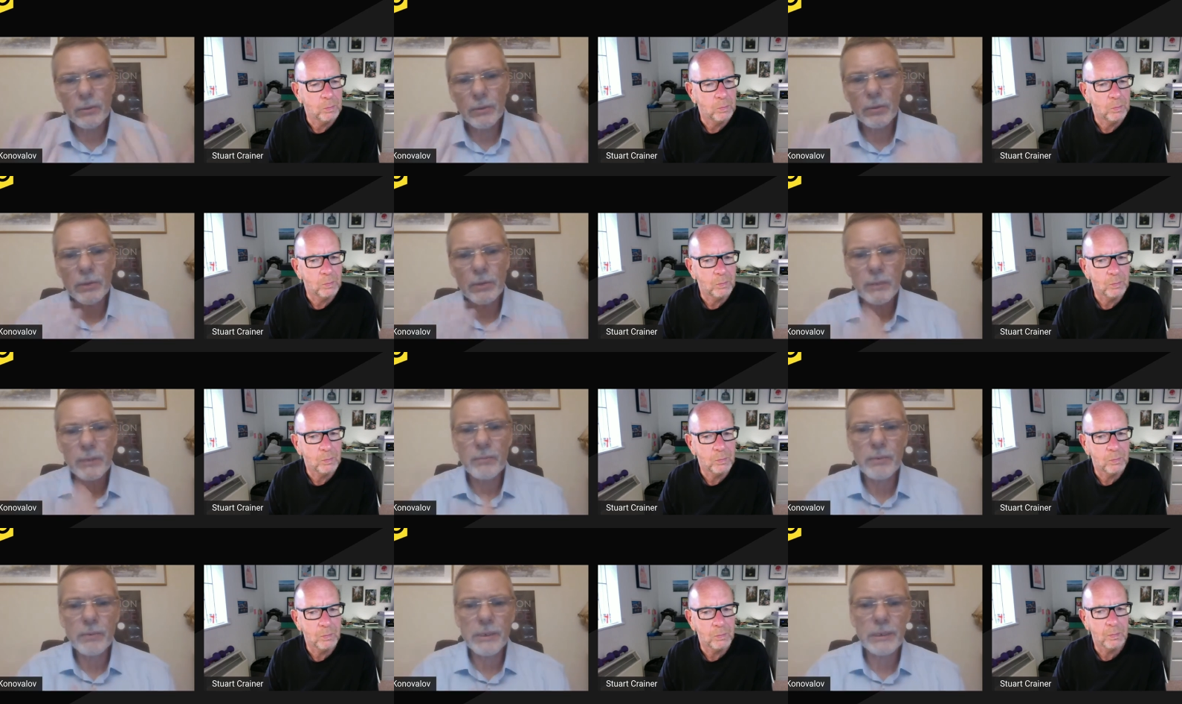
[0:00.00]
Speaker 1: talking
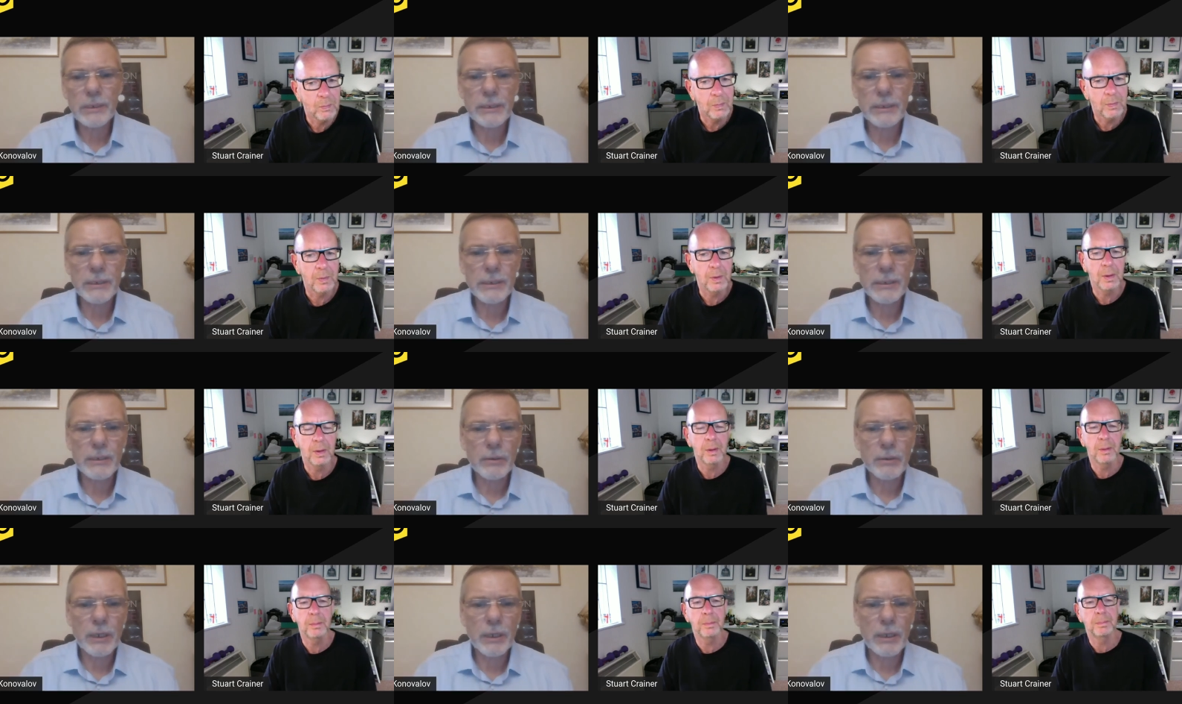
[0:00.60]
with leaders
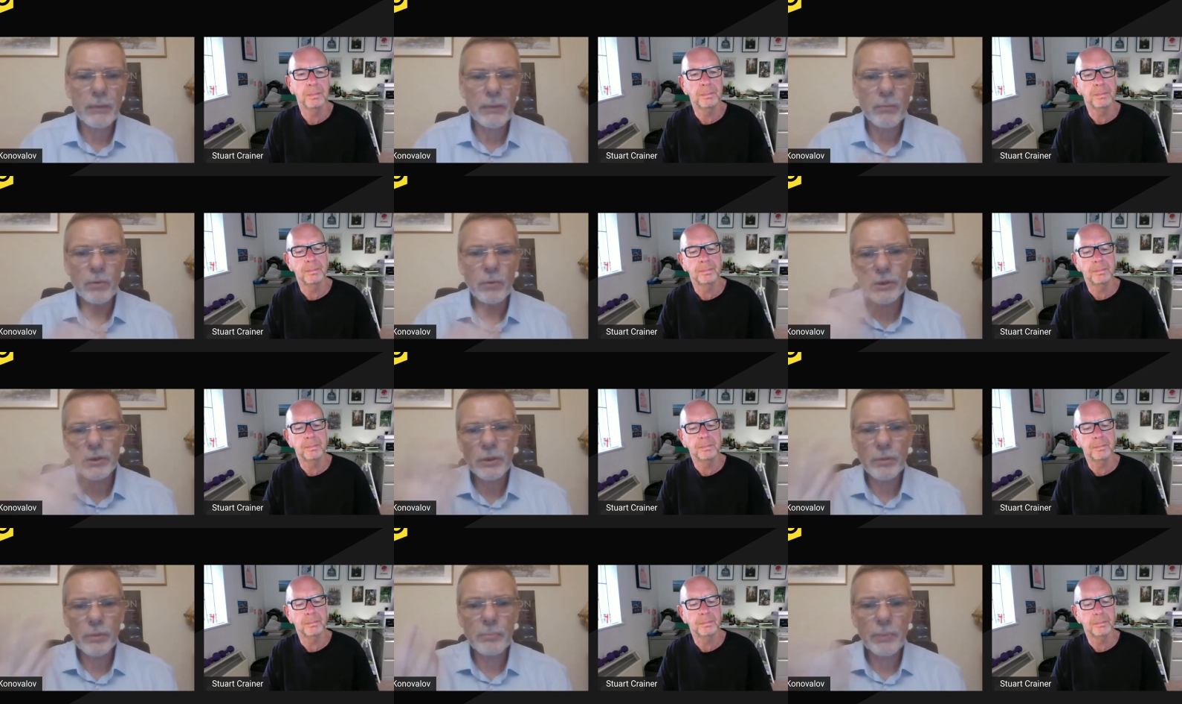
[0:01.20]
okay what's
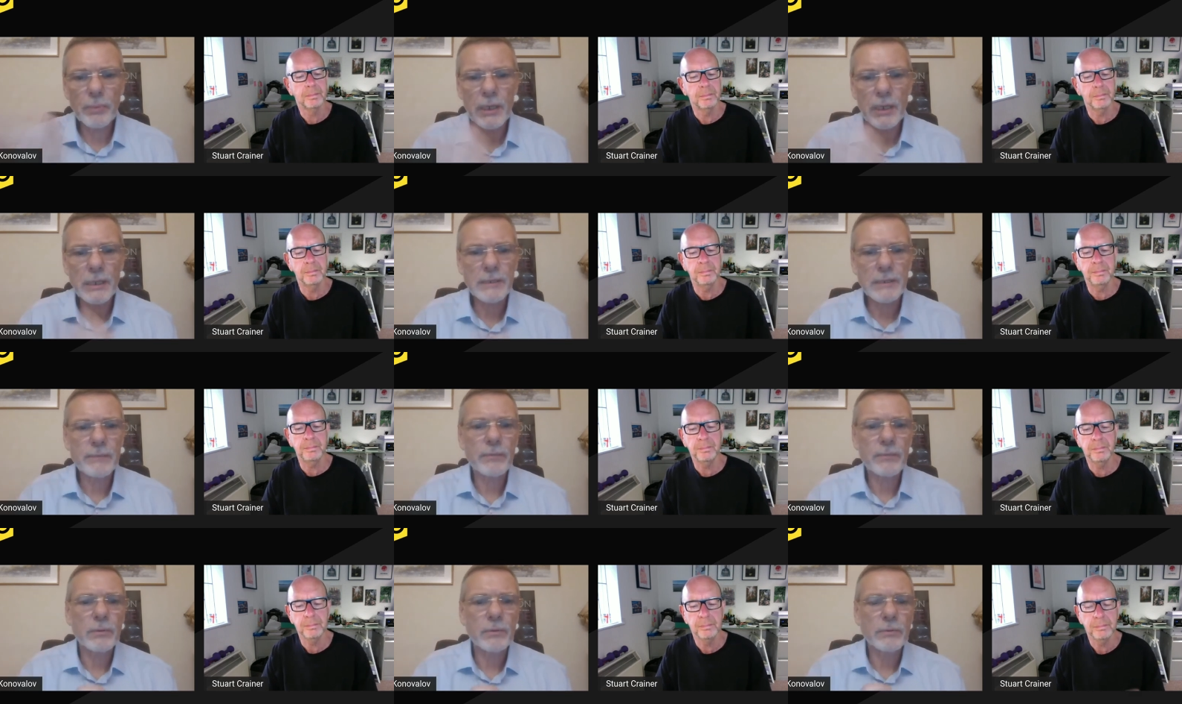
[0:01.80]
your plans
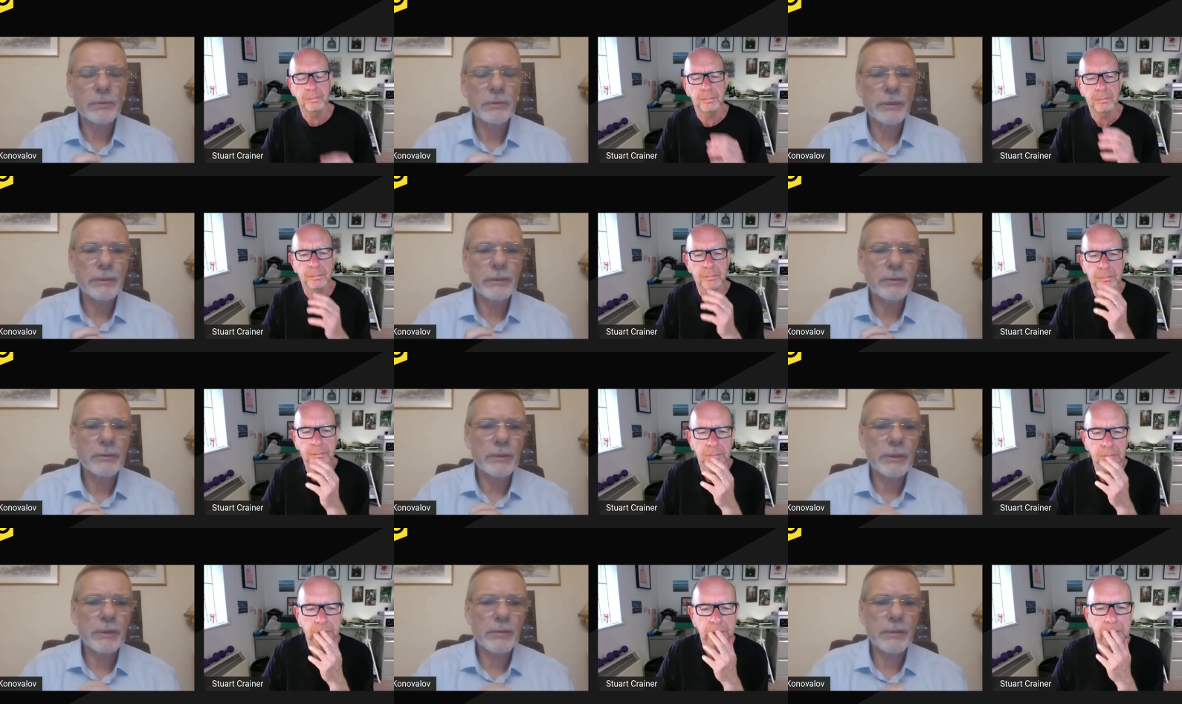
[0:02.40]
for the
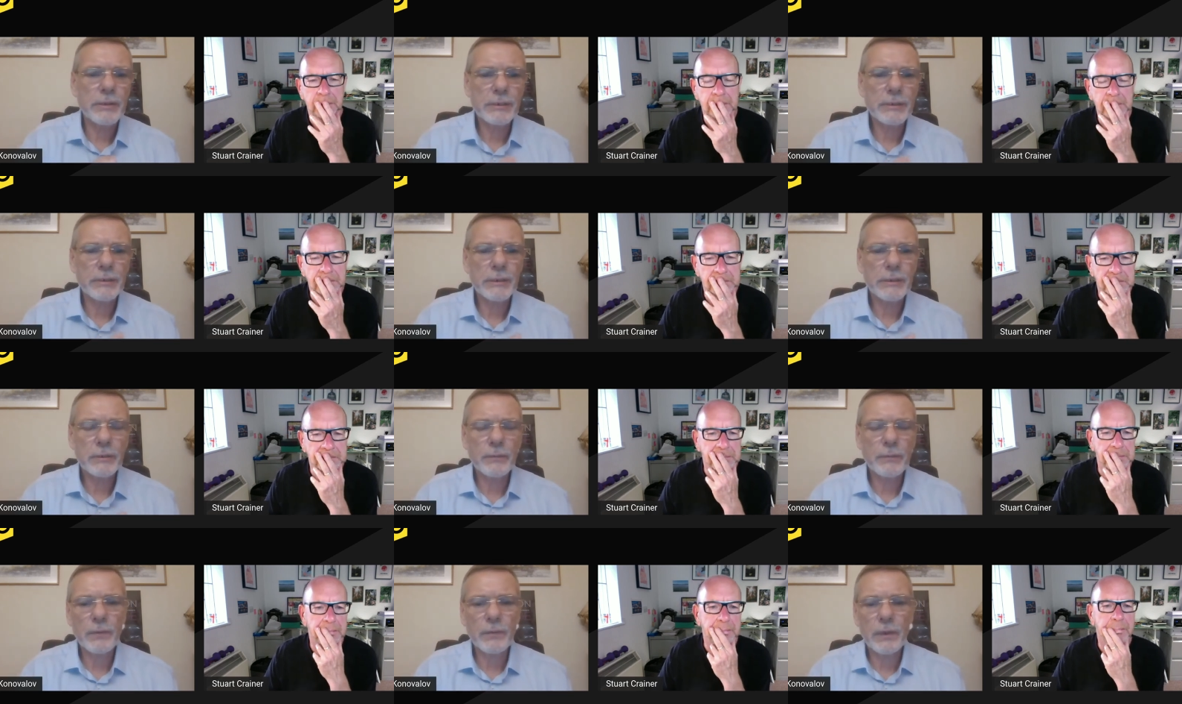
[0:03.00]
nearest three to
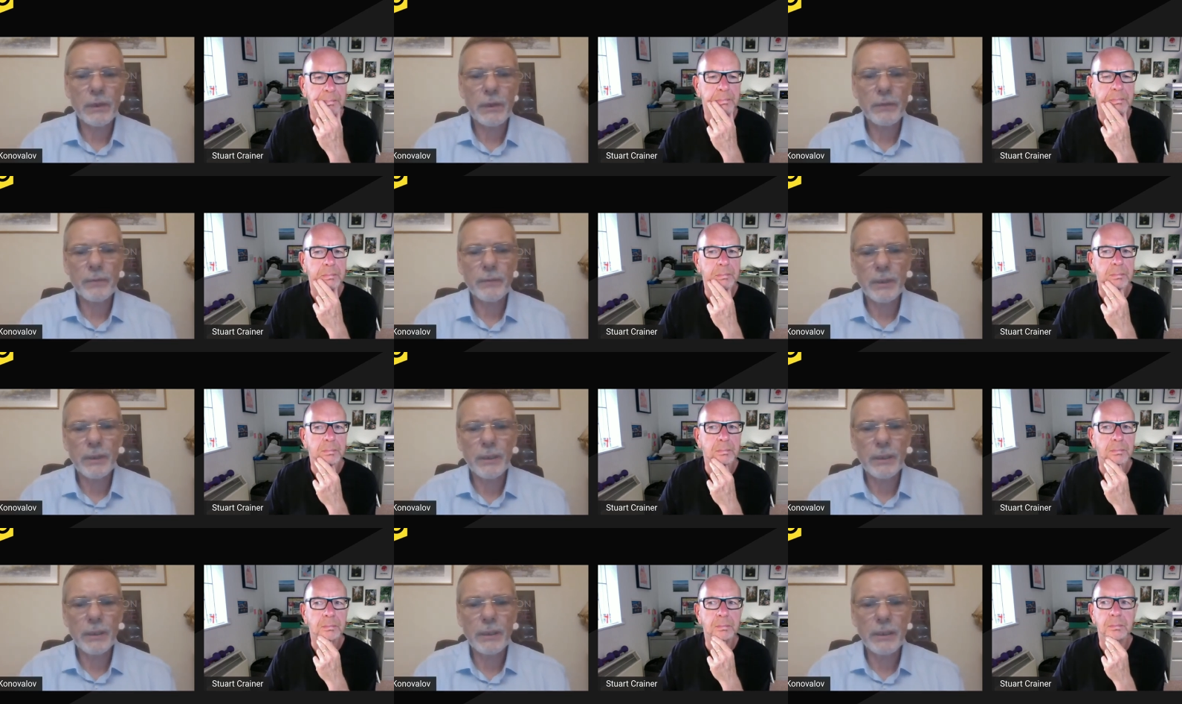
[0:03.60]
five
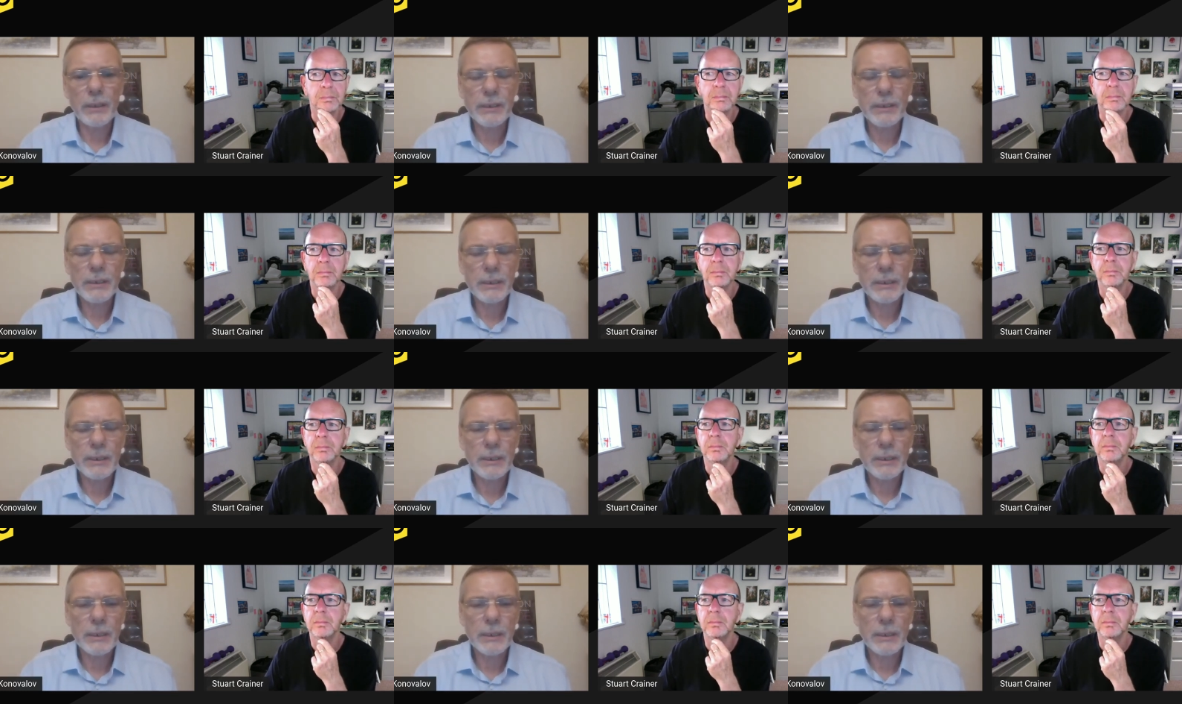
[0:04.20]
years